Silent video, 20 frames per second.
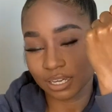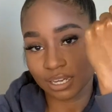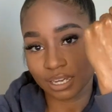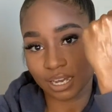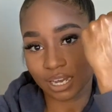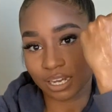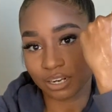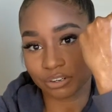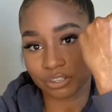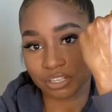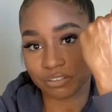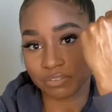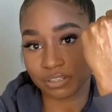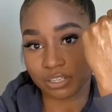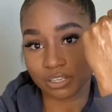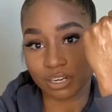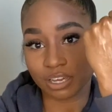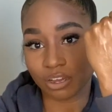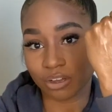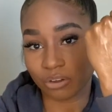I don't even
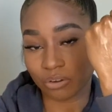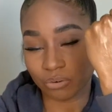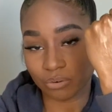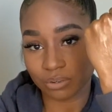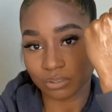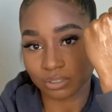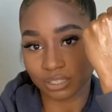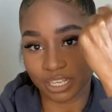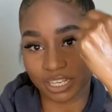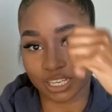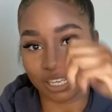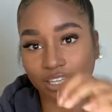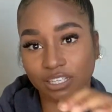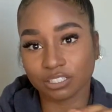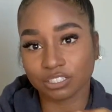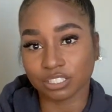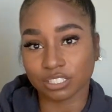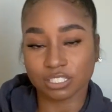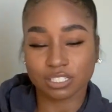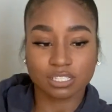know. Like
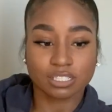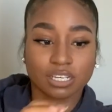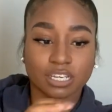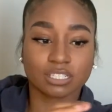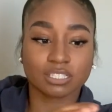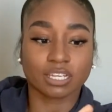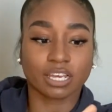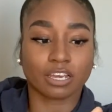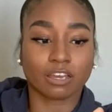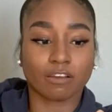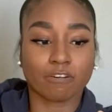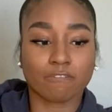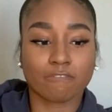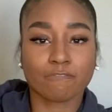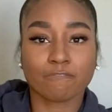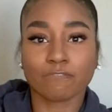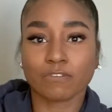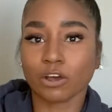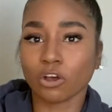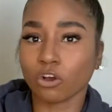it's like a
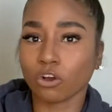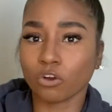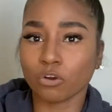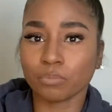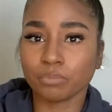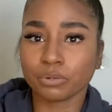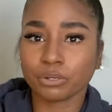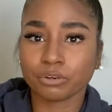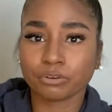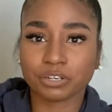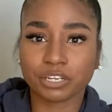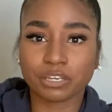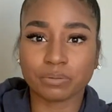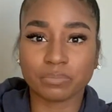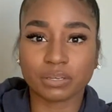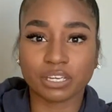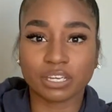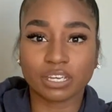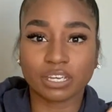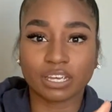foam,
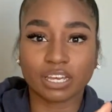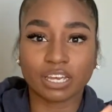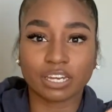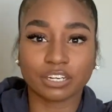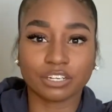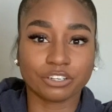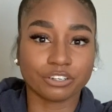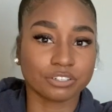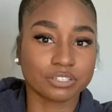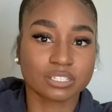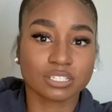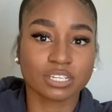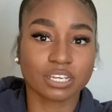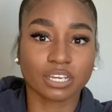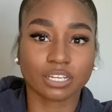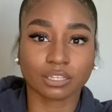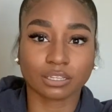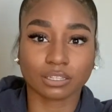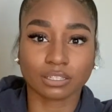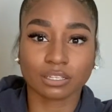creamy, and your
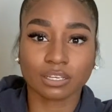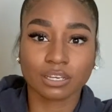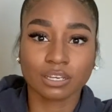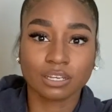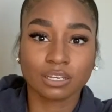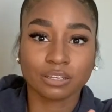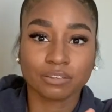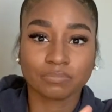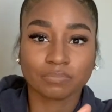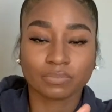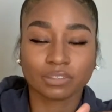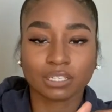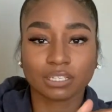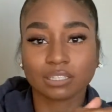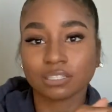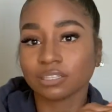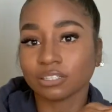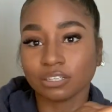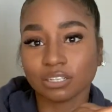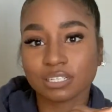skin
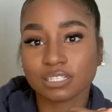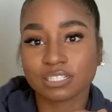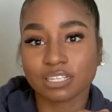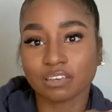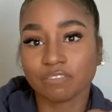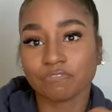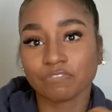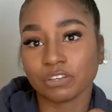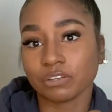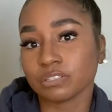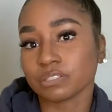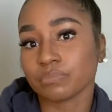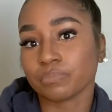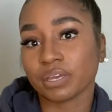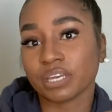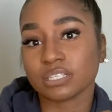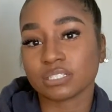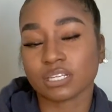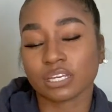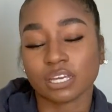looks and feels
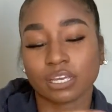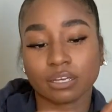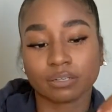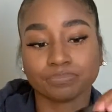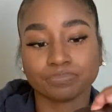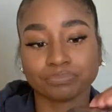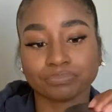amazing.